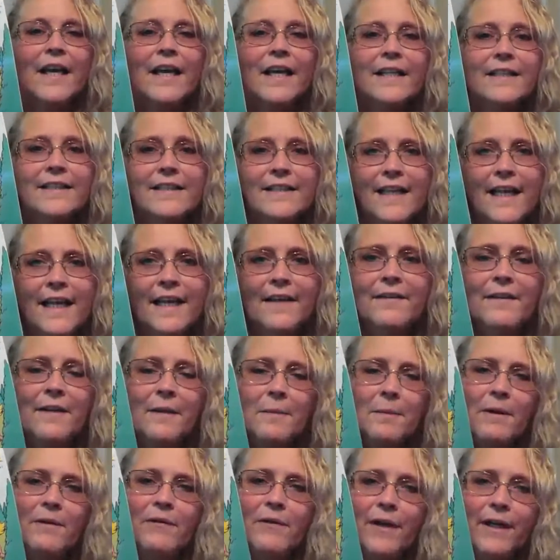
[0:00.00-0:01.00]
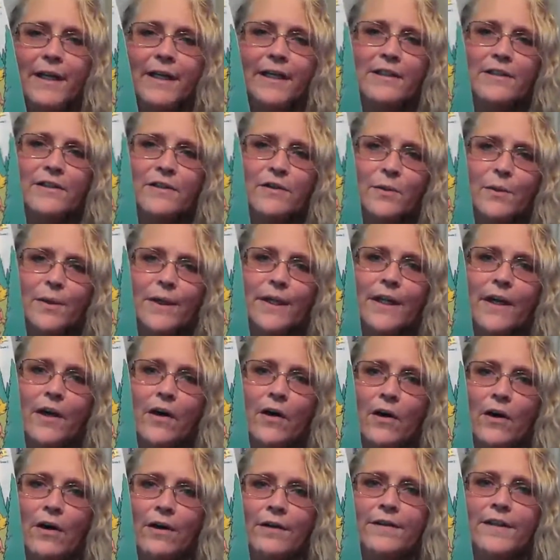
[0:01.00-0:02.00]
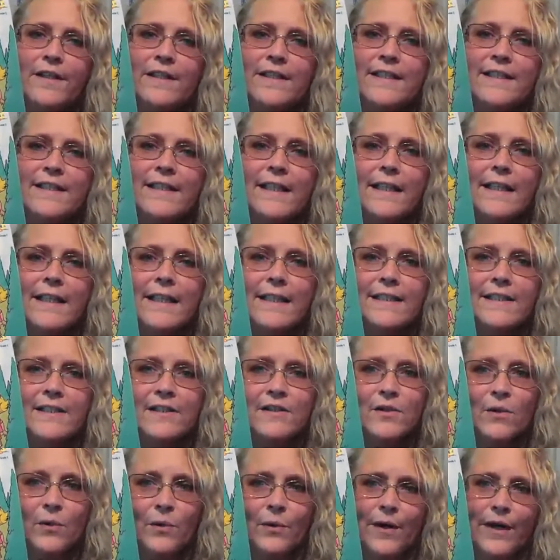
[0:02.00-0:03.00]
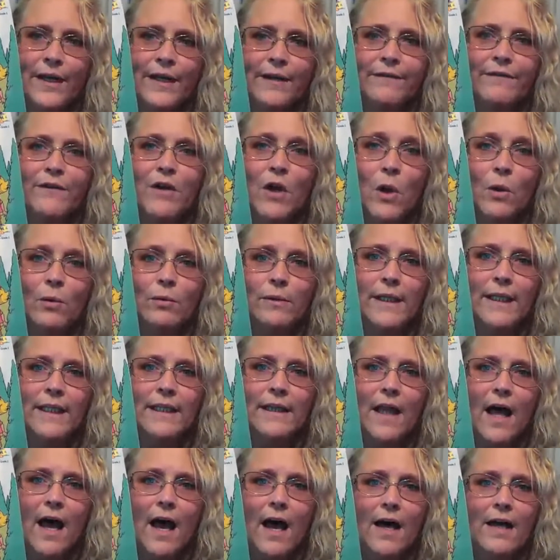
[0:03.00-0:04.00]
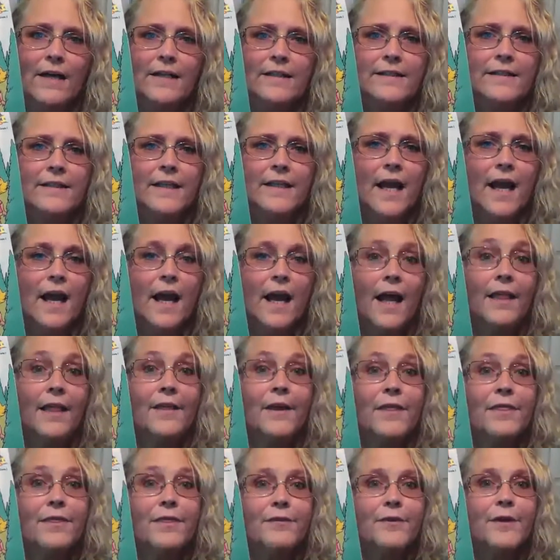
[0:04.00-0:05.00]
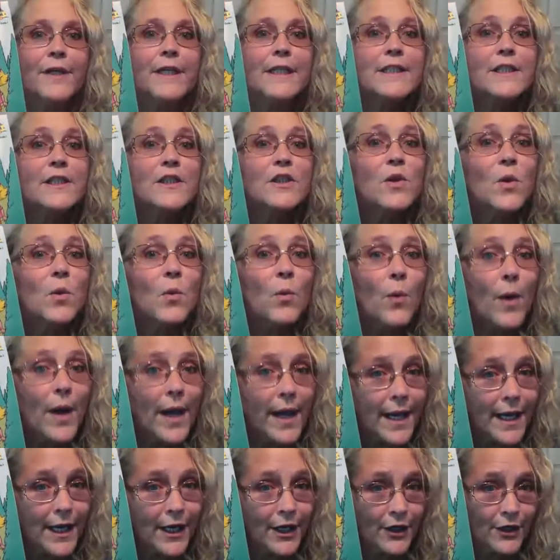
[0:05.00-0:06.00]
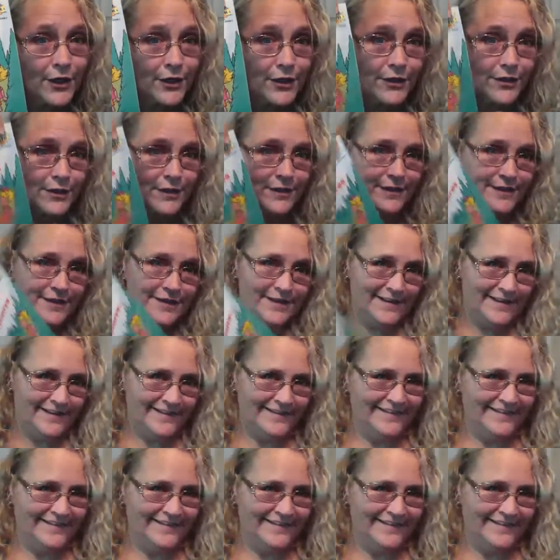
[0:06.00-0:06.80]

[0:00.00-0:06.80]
Today I'm going to be reading a story called The Silly Story of Goldilocks and the Three Squares.